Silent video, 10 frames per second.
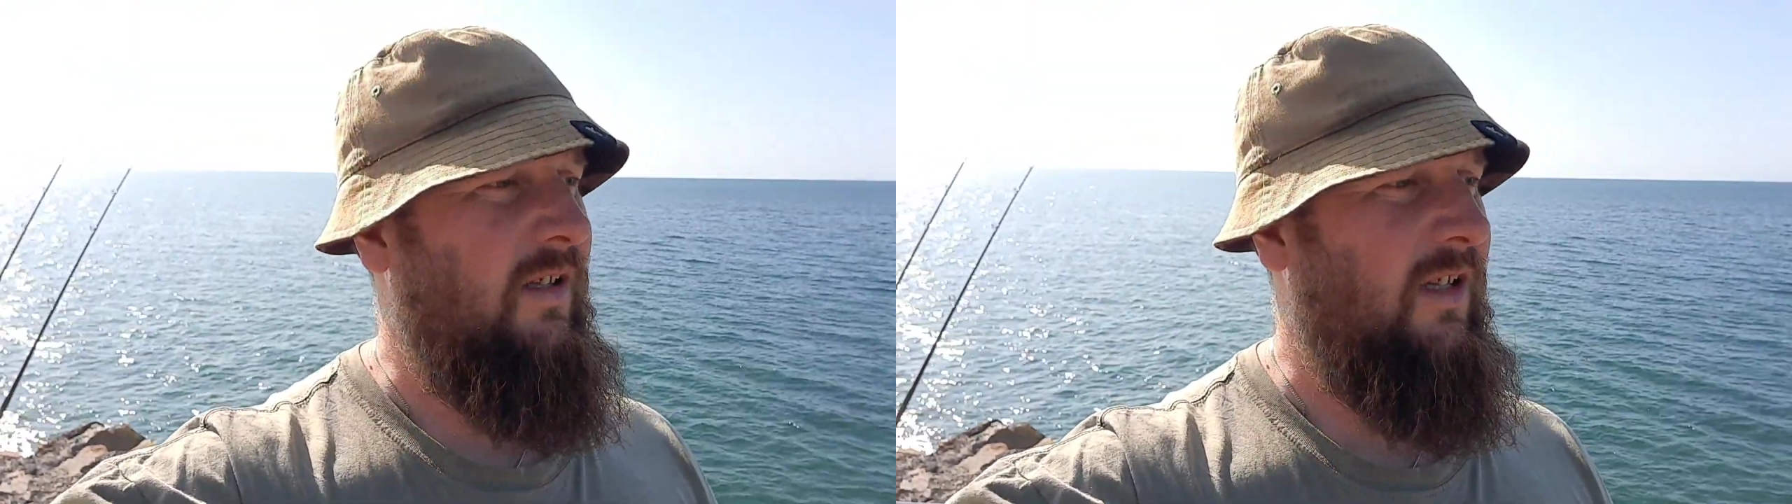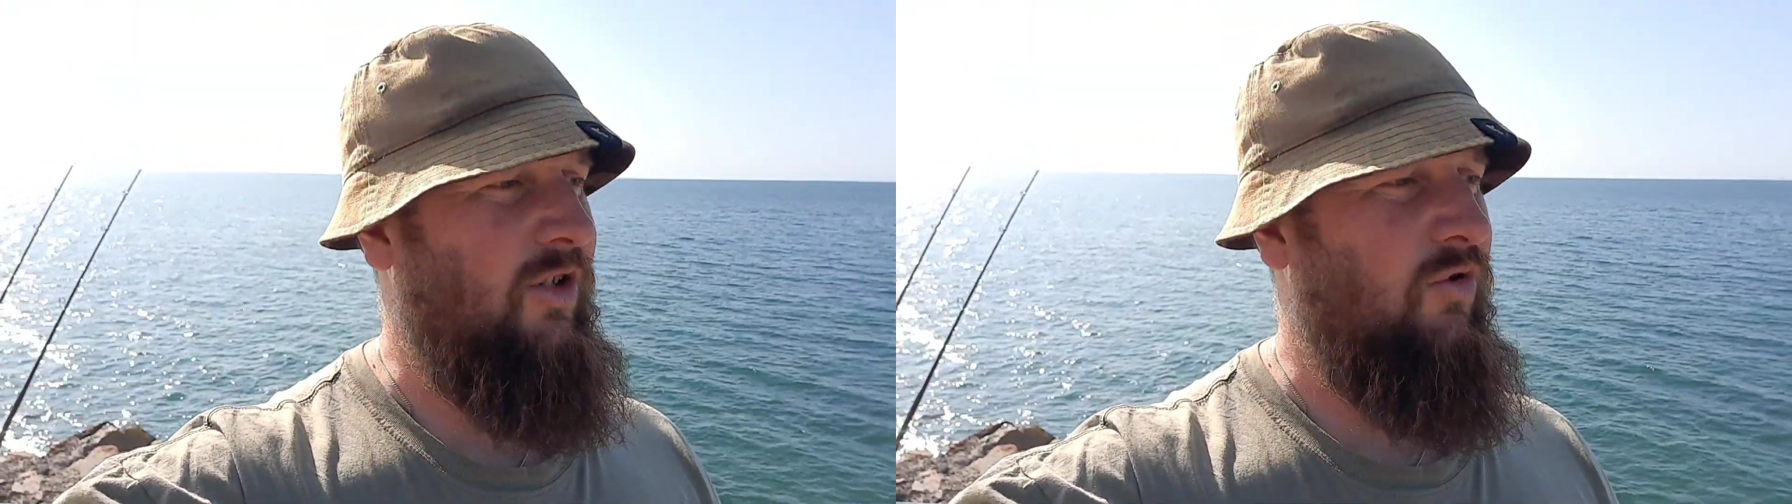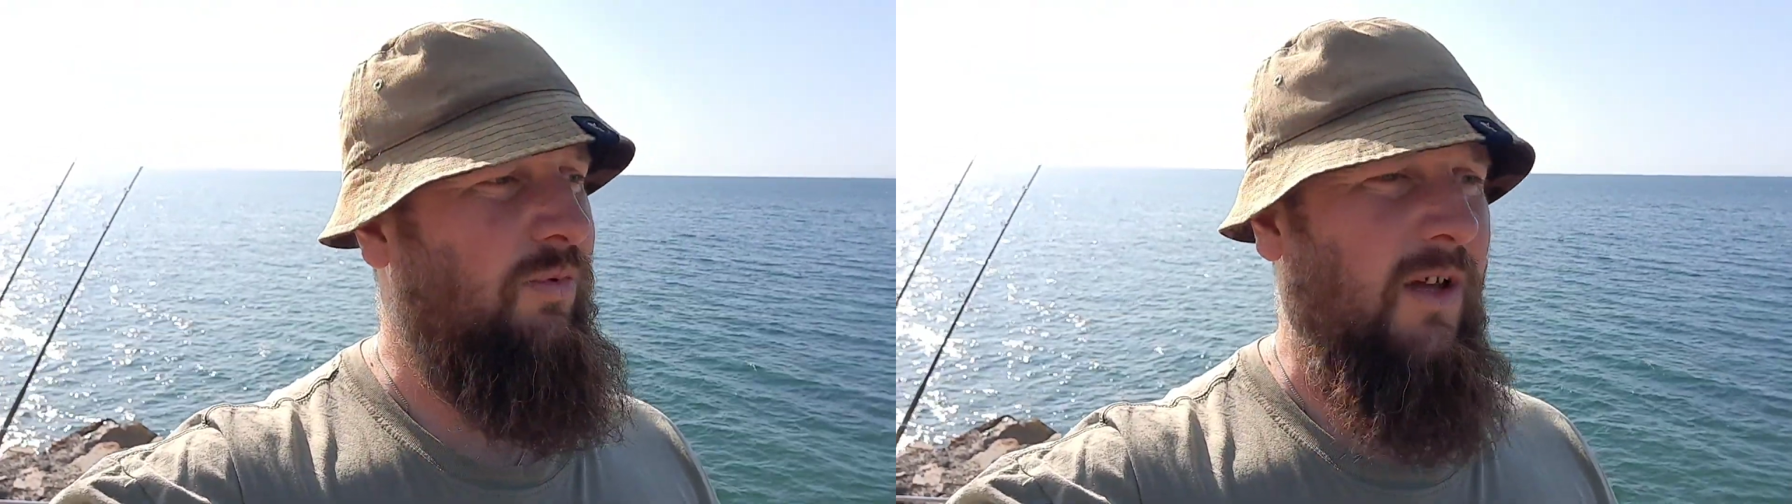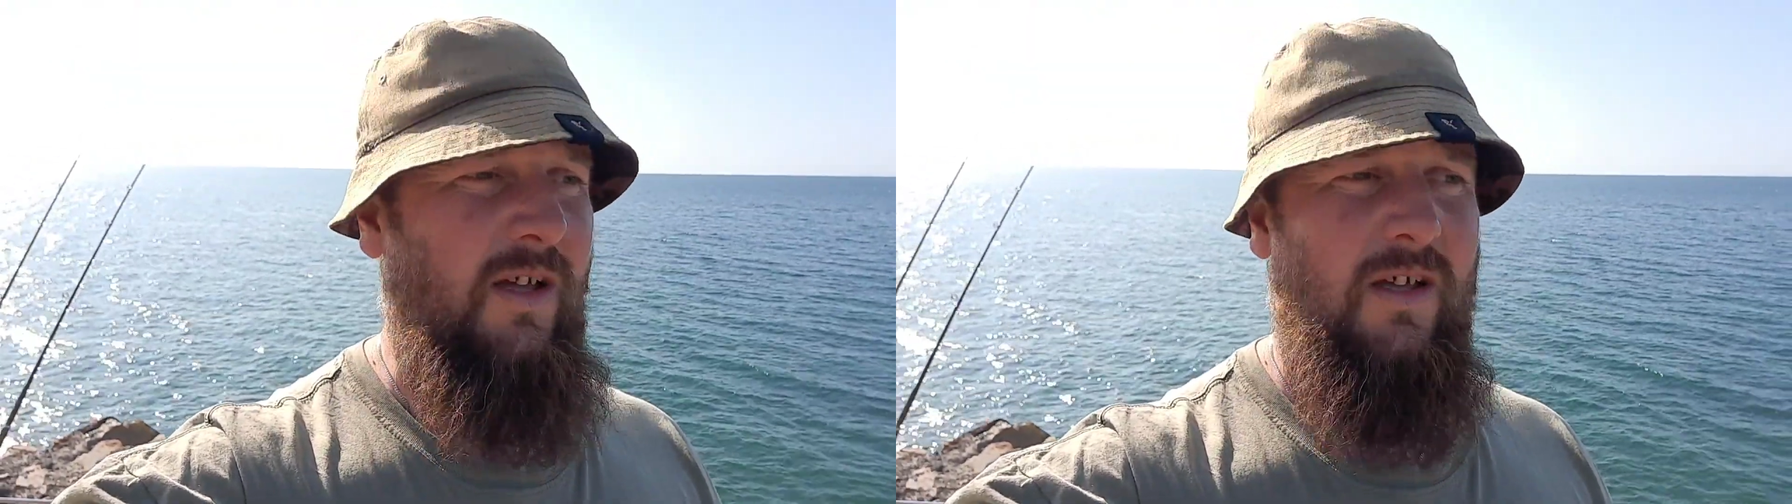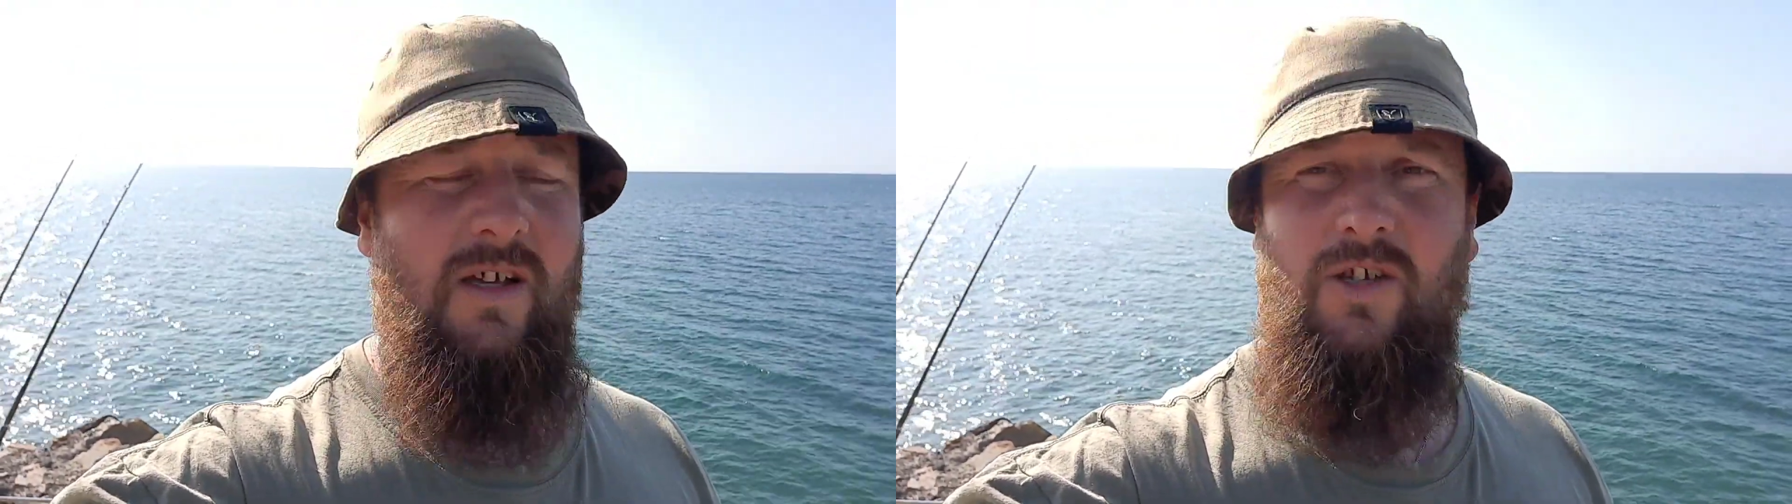let's hope
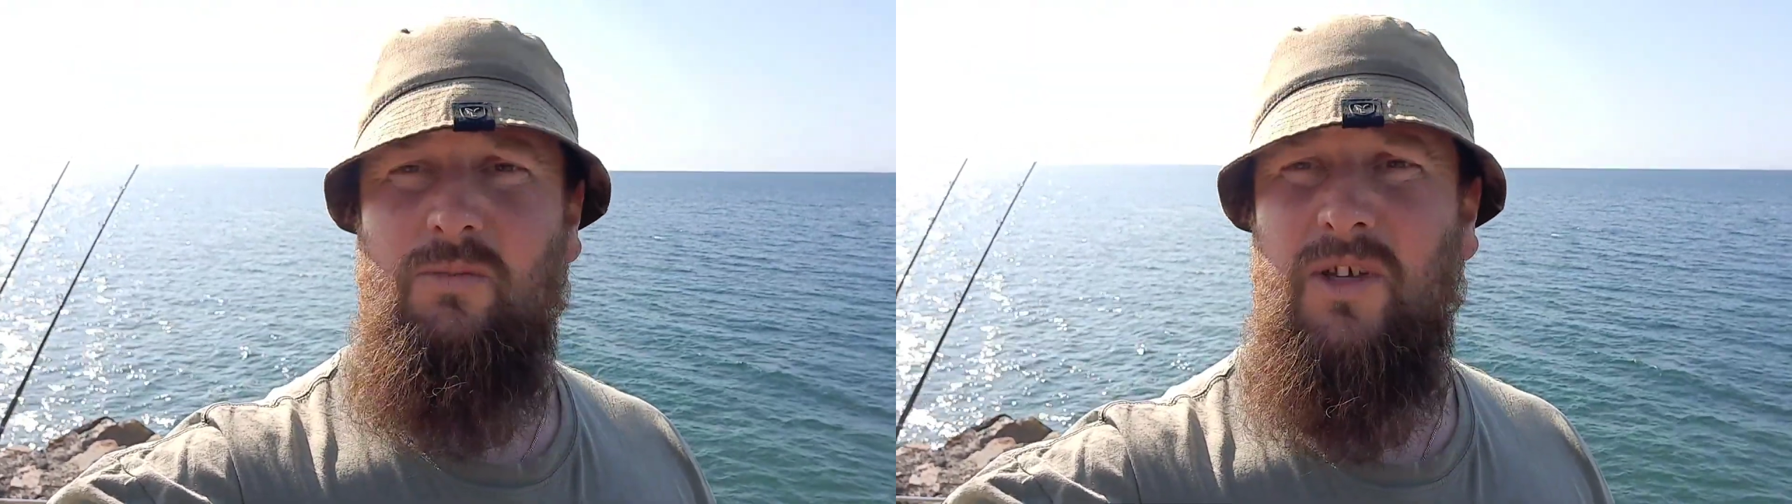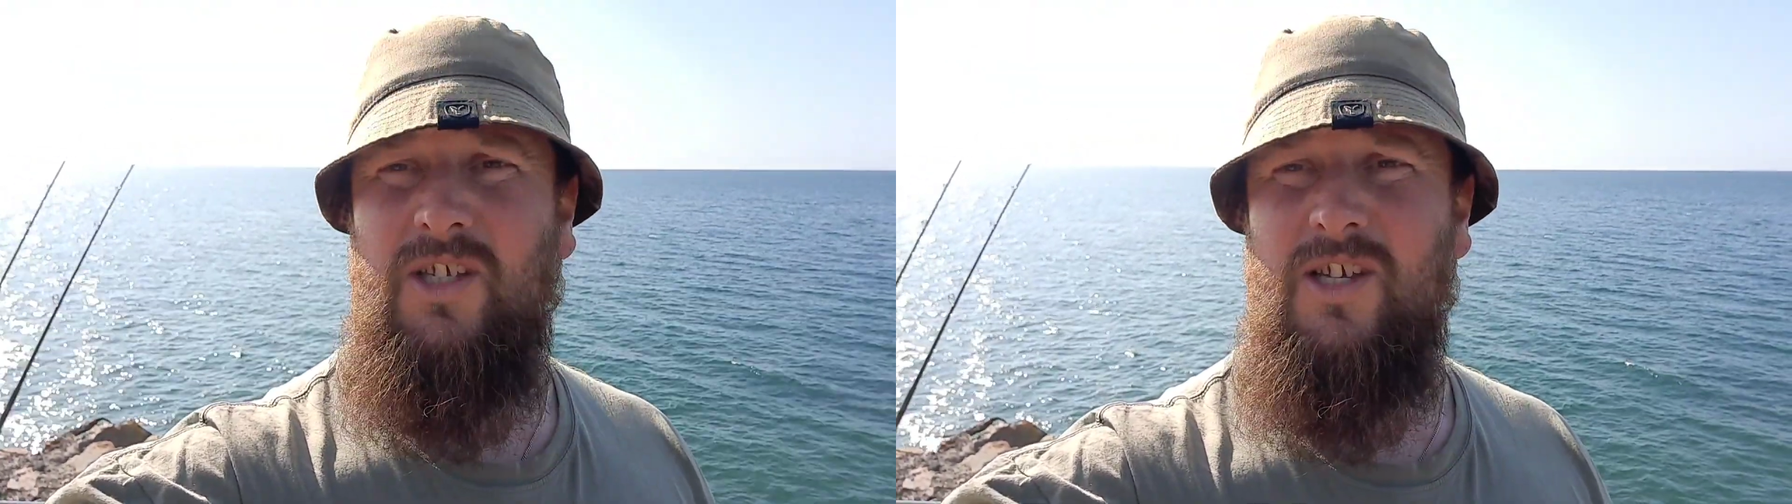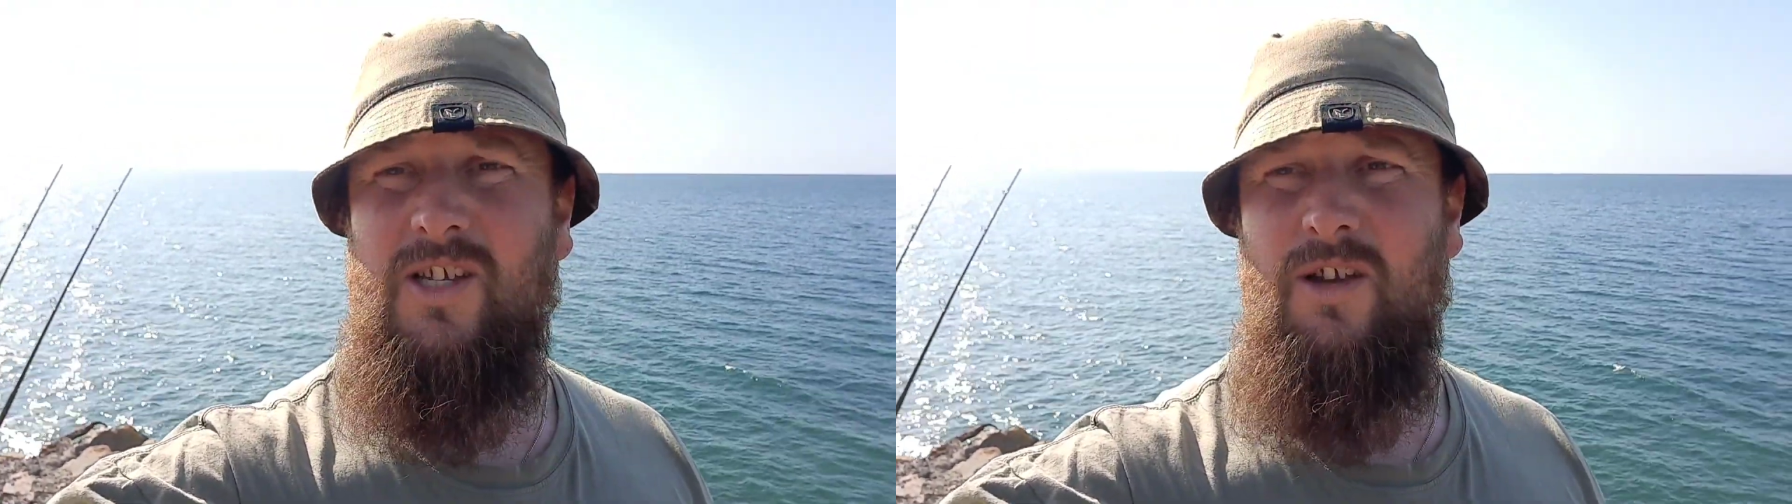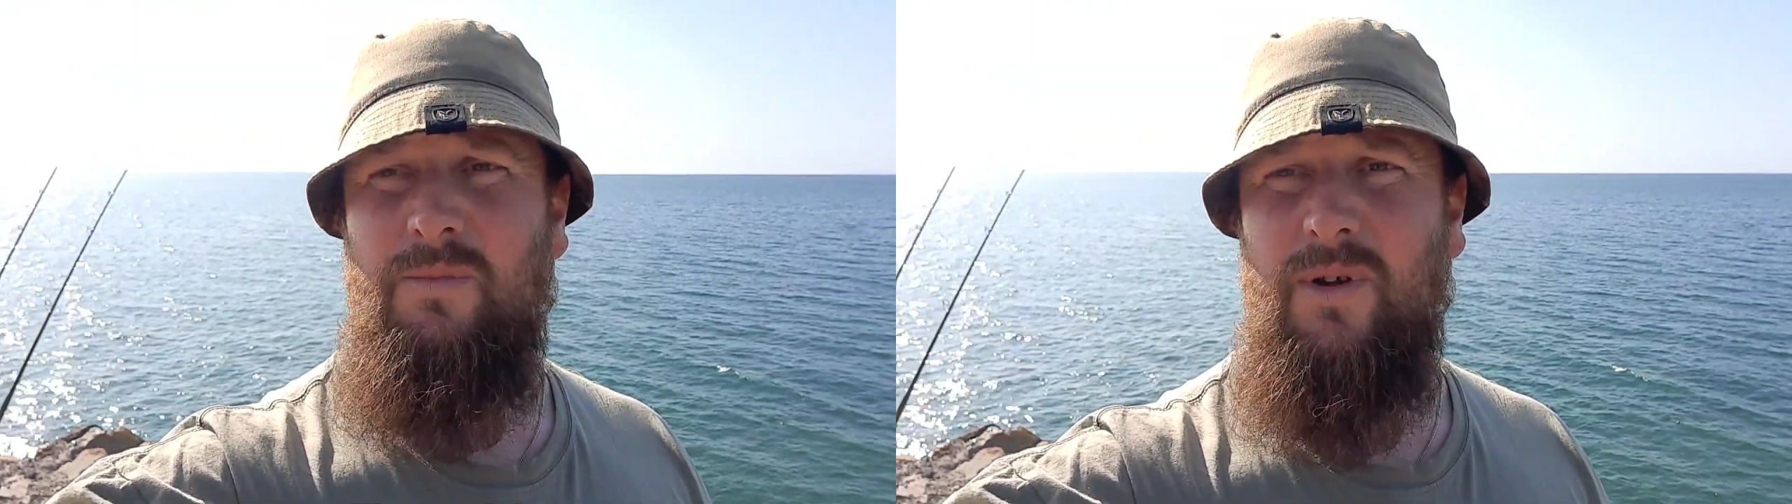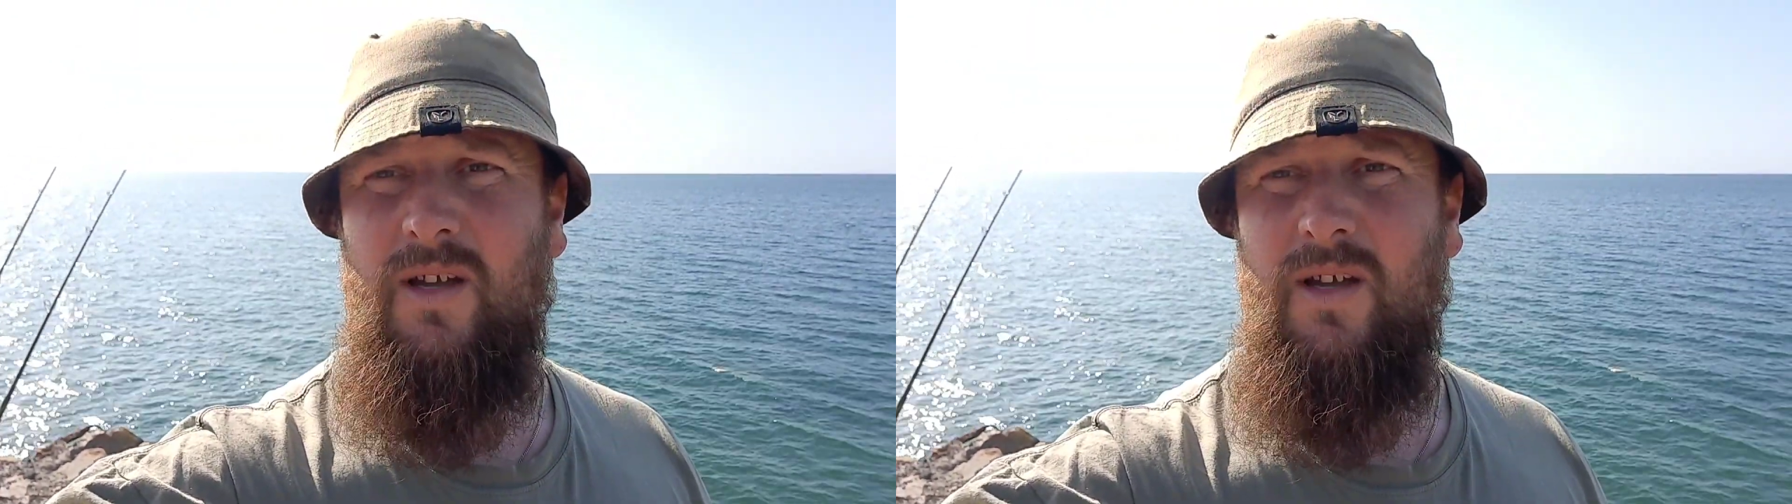that something turns up,